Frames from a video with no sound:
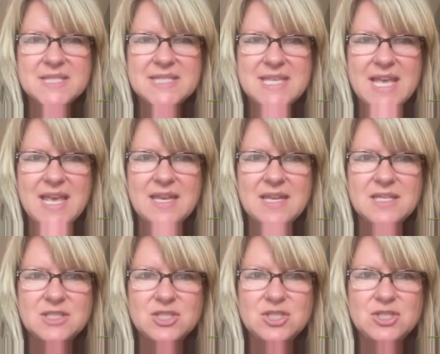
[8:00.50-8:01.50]

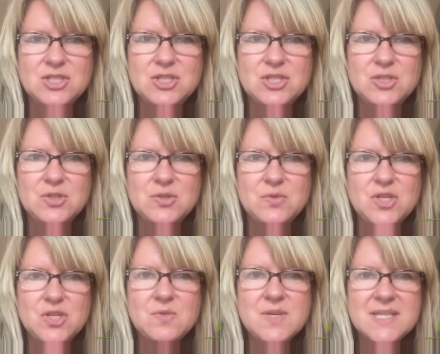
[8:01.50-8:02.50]
said, do
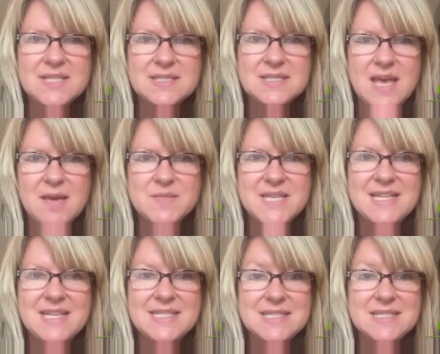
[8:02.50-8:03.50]
you accept
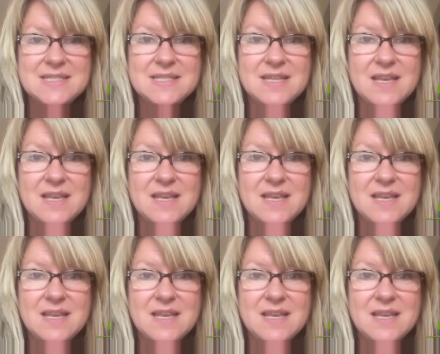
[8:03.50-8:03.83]
and sign